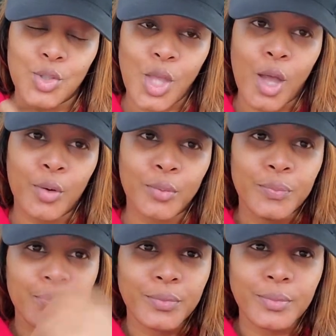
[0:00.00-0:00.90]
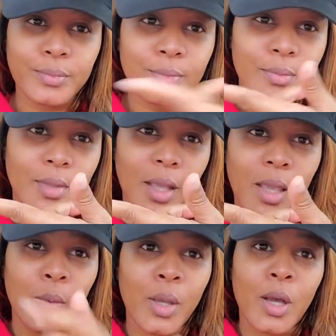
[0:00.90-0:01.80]
So
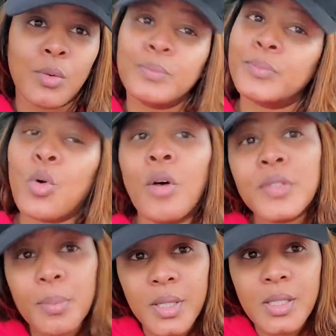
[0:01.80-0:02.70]
here we go, off to Pizza